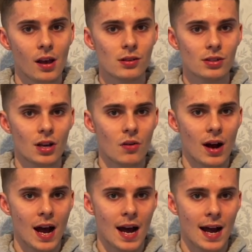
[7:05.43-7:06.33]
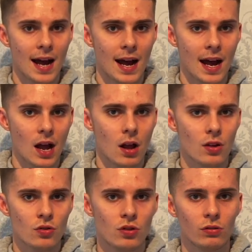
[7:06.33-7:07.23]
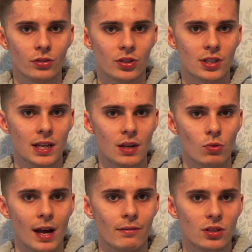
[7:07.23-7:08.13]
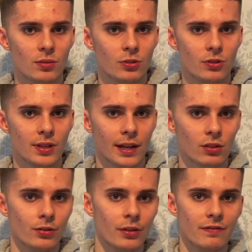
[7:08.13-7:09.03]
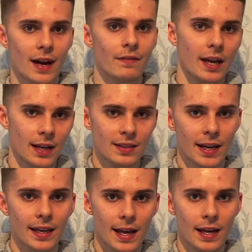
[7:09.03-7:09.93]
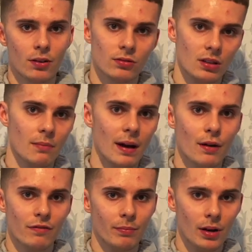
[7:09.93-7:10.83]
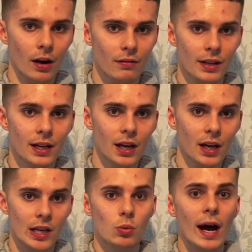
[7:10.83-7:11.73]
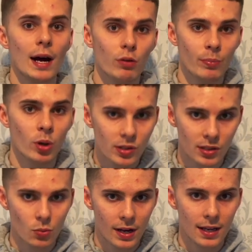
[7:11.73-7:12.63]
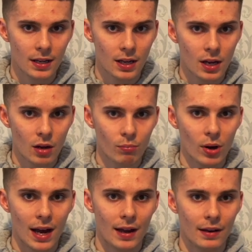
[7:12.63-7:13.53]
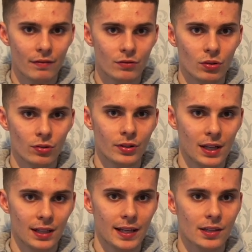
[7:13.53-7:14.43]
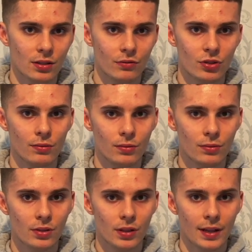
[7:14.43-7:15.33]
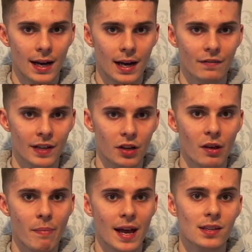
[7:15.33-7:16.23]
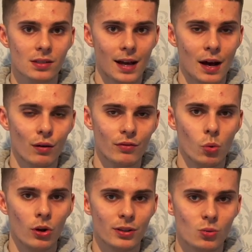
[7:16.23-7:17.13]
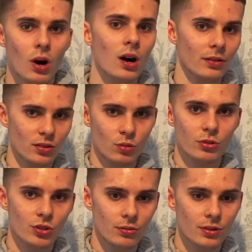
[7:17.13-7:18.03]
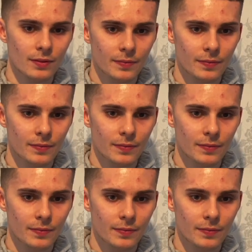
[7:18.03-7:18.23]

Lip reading: So you'll just see whatever super shoes I include in the 5K and 10K and also the marathon part of it is what I would personally wear. But I've done a list of shoes that I think are the best out of the ones that aren't super shoes.